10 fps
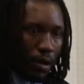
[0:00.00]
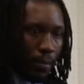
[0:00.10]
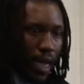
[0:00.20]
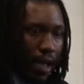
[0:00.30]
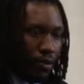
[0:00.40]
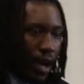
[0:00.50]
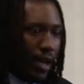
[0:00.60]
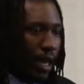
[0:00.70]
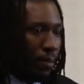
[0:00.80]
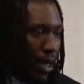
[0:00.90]
Um,
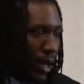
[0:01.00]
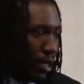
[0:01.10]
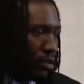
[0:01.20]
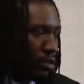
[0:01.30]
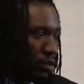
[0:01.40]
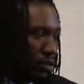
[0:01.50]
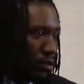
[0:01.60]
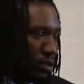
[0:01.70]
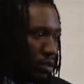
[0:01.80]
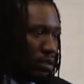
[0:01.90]
after I got back
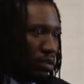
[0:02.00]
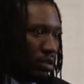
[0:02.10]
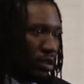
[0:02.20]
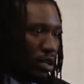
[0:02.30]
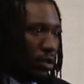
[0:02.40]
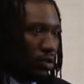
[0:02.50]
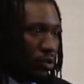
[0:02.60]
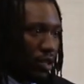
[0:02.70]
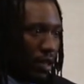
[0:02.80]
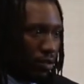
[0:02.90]
um,
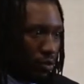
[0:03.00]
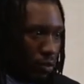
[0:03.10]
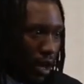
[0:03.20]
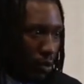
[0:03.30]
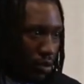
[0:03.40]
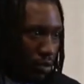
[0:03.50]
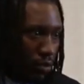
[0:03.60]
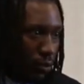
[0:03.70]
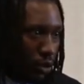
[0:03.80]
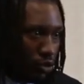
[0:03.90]
in 2003, I
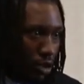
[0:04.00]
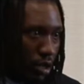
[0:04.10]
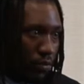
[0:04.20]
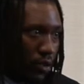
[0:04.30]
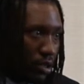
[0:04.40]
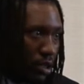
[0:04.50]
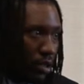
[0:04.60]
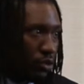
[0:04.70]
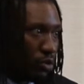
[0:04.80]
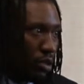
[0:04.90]
went to Fort Drum. Your
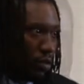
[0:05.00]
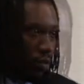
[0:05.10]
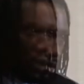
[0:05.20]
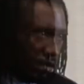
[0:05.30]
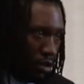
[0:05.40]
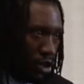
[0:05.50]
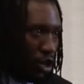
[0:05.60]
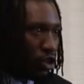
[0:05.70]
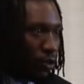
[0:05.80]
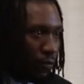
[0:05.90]
mother sees it,
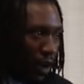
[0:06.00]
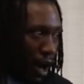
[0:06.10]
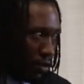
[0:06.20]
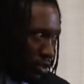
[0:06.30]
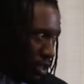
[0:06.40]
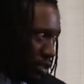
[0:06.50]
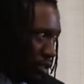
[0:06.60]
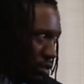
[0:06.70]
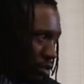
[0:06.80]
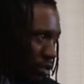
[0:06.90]
your father
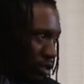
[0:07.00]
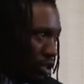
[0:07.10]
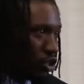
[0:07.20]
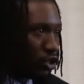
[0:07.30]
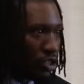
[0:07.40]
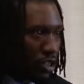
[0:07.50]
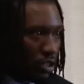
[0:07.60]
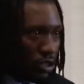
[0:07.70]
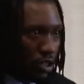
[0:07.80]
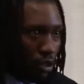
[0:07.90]
sees it, your
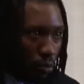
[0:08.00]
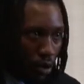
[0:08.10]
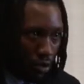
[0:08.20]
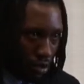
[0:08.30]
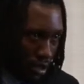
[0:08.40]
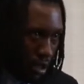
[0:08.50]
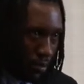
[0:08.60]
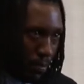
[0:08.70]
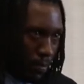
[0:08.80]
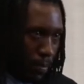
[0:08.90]
sisters and your brother
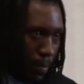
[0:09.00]
it.